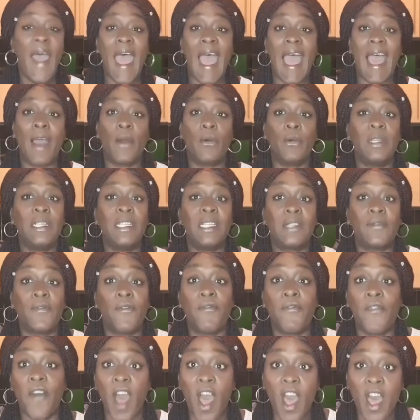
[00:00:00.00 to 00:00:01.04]
how he's
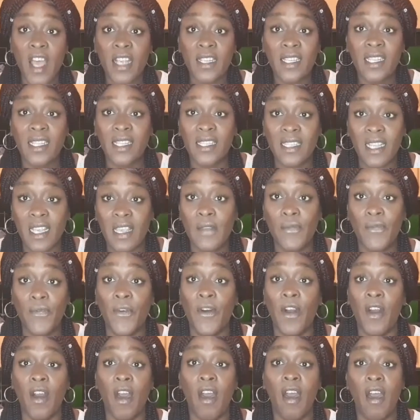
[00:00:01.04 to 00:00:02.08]
thirsty
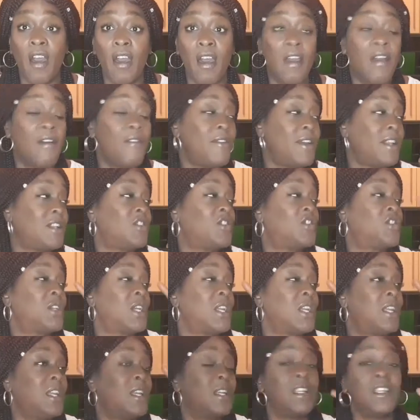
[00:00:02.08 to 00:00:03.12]
for her and
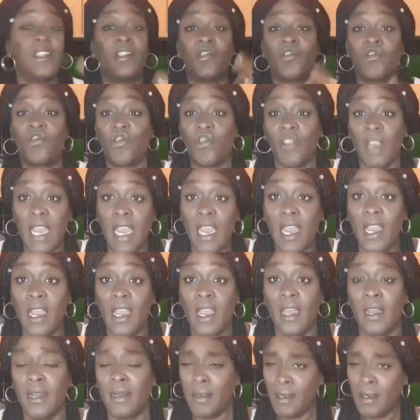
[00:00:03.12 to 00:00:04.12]
drinking his drink.